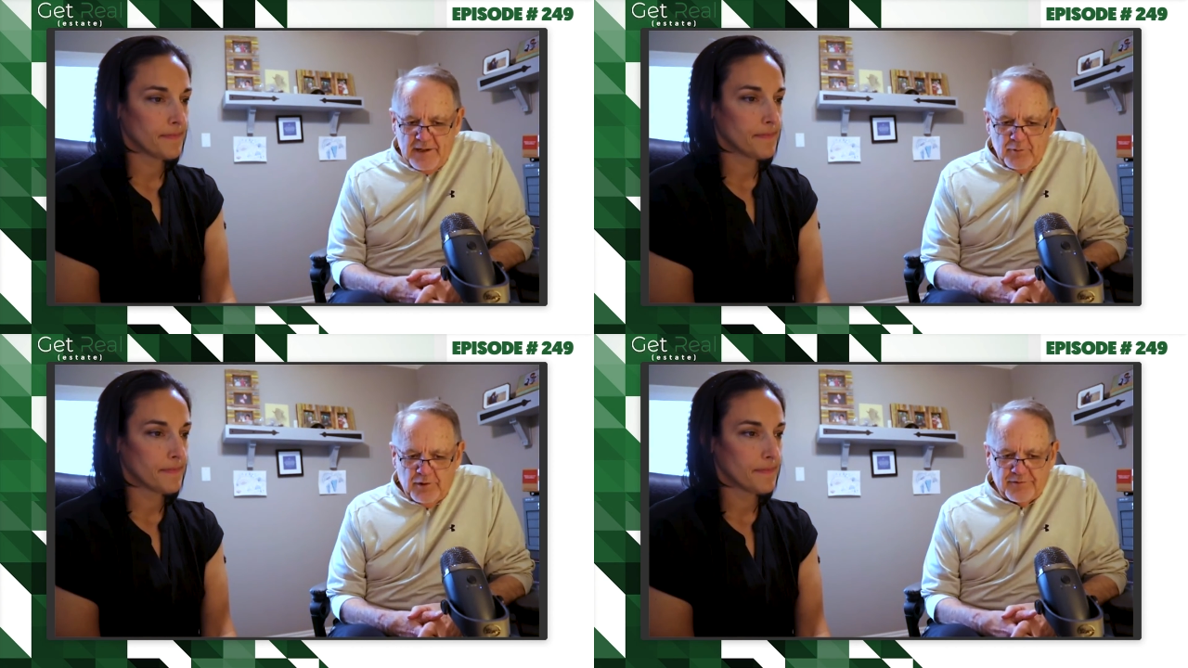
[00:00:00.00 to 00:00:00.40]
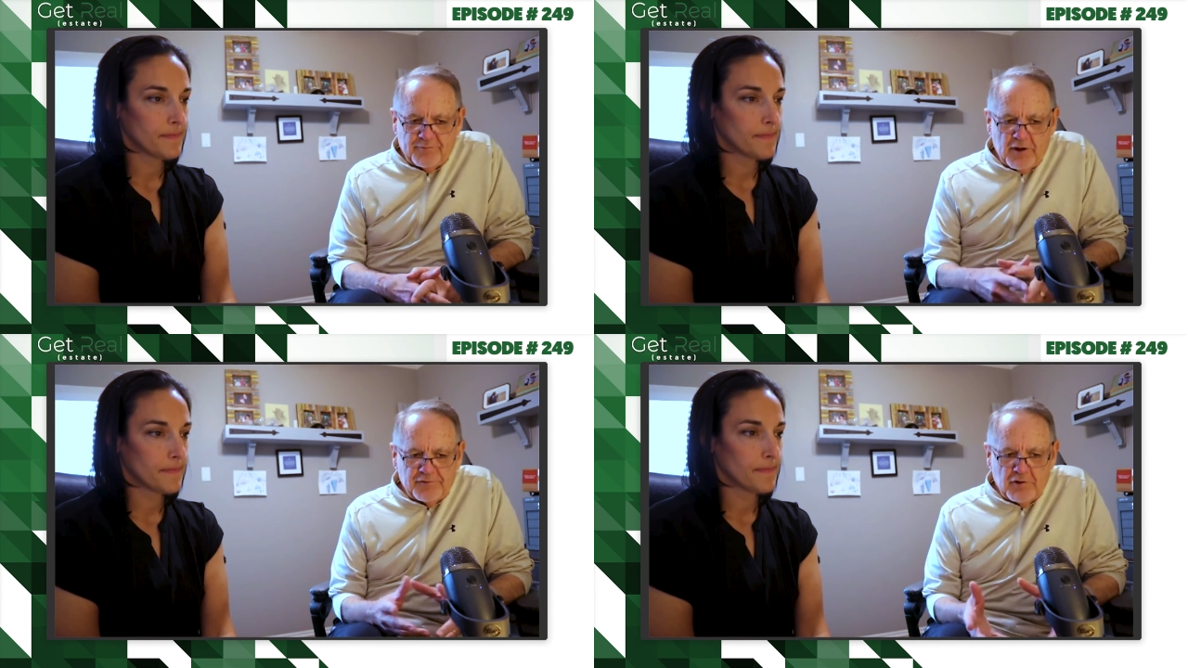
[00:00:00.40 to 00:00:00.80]
Speaker 1: Was
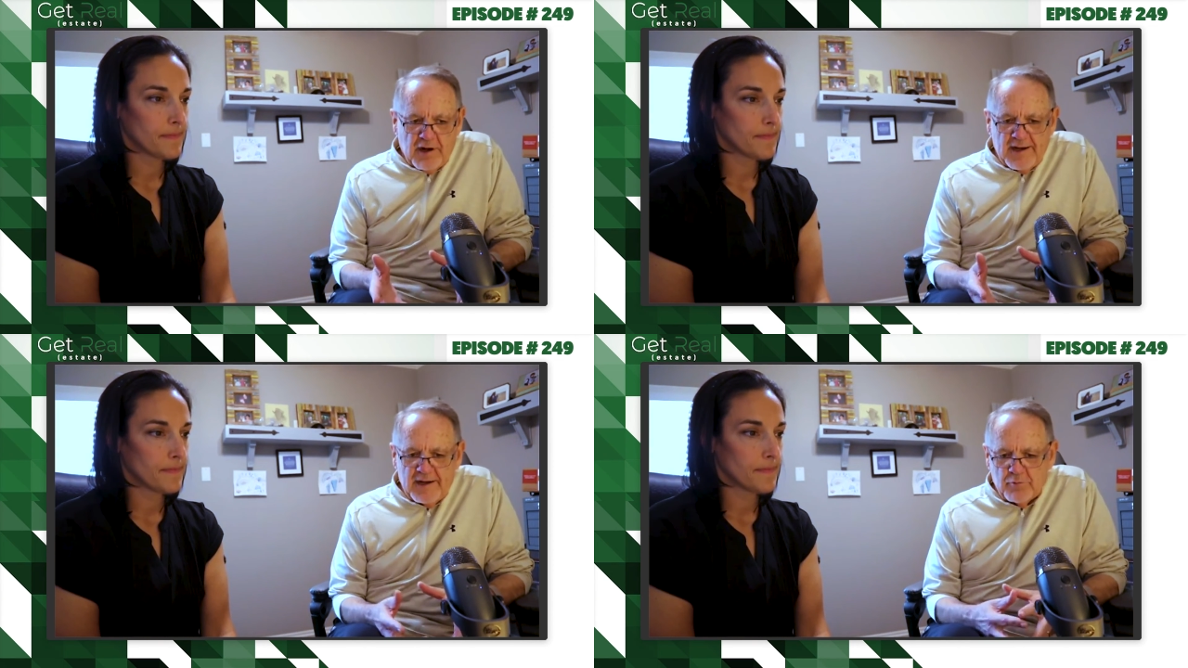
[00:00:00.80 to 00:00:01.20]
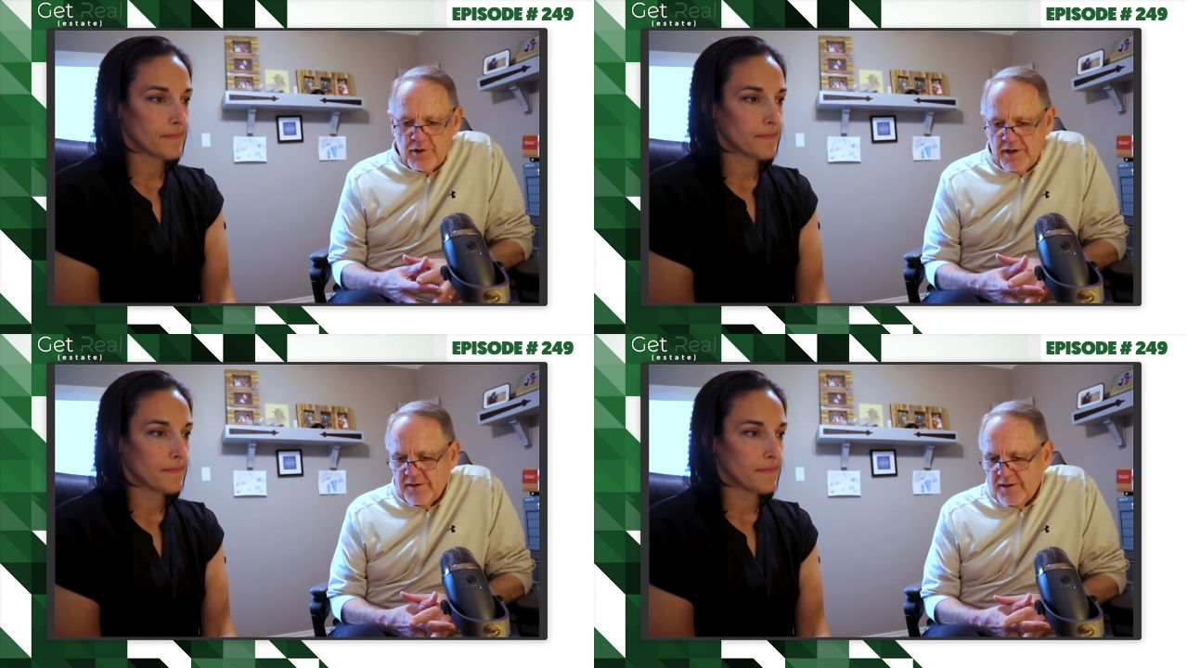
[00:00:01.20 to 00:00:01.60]
frustrating
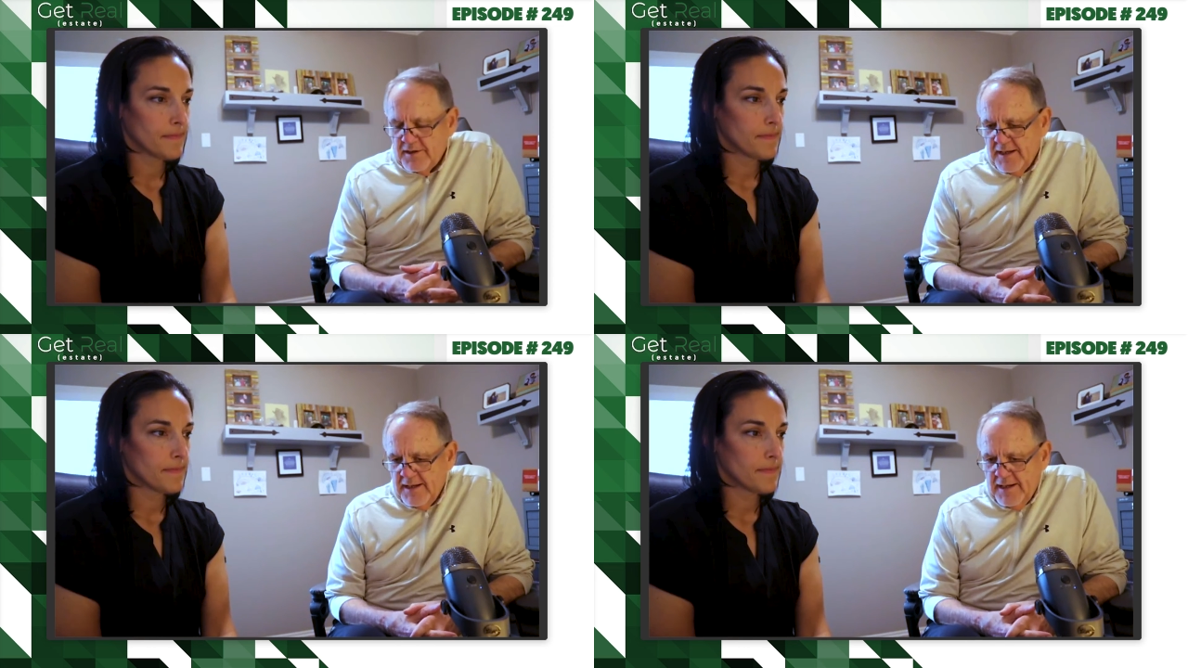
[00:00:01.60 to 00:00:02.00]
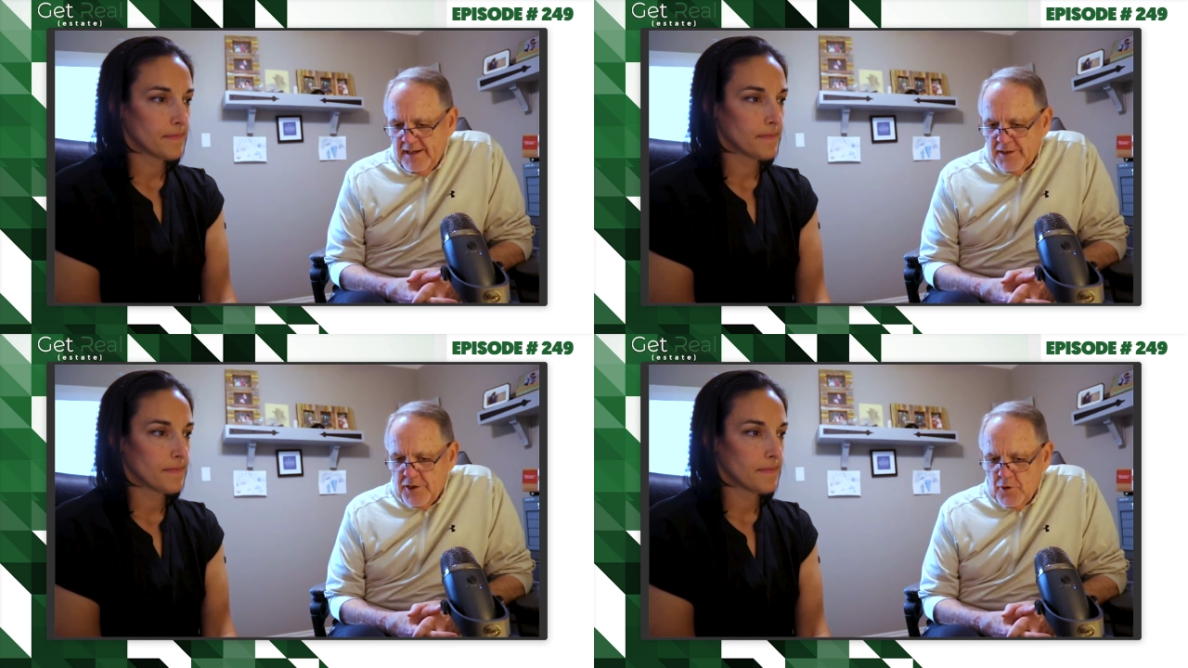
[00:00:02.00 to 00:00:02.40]
when
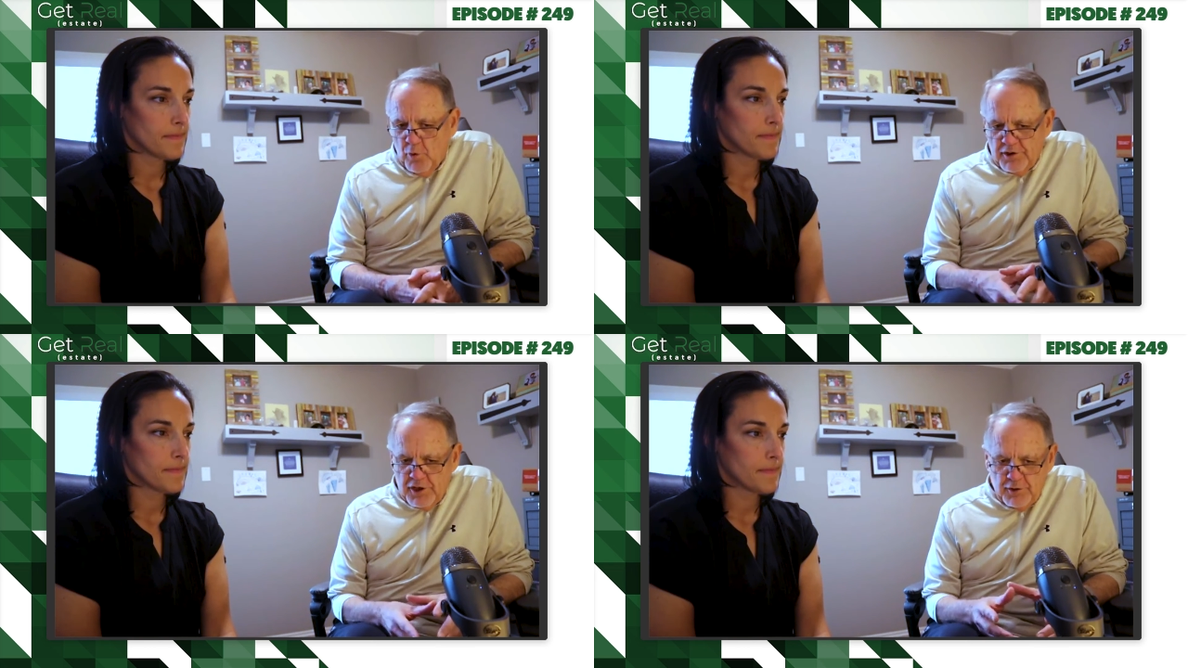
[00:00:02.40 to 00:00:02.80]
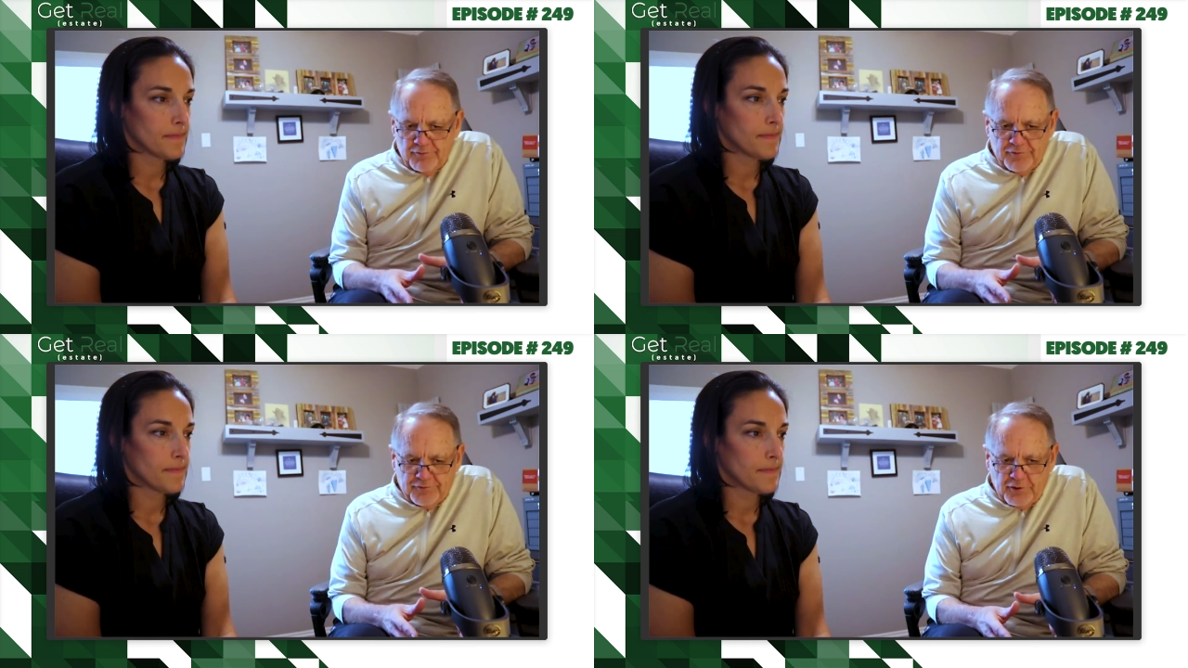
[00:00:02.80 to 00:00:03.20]
you want to
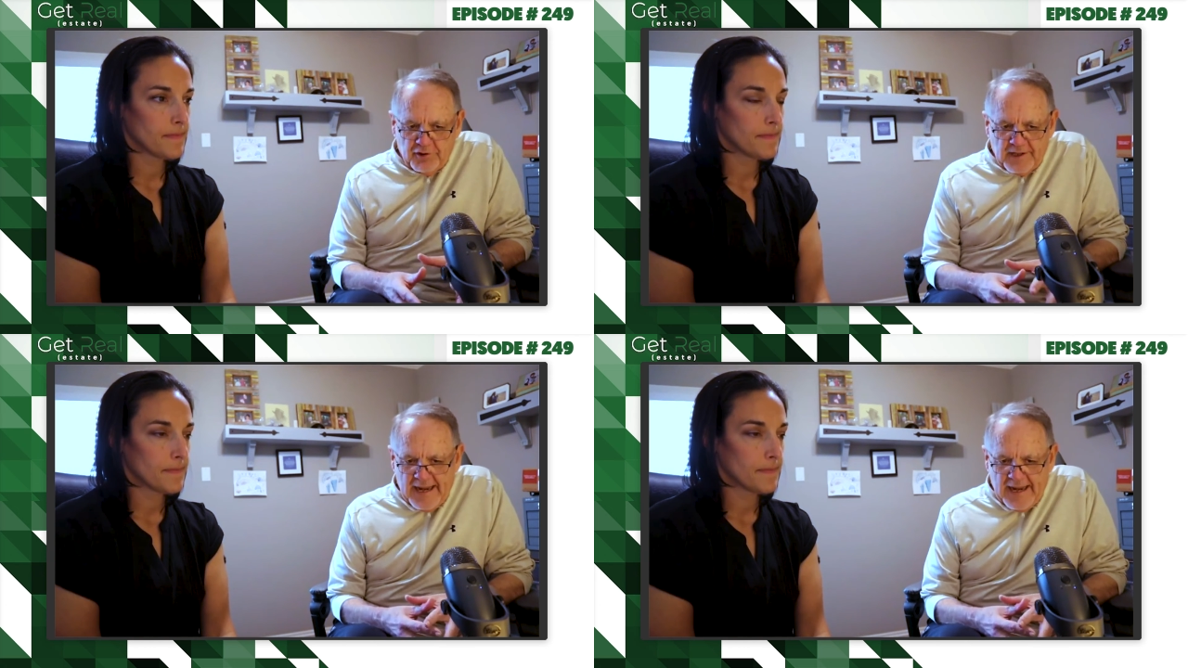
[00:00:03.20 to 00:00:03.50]
use a certain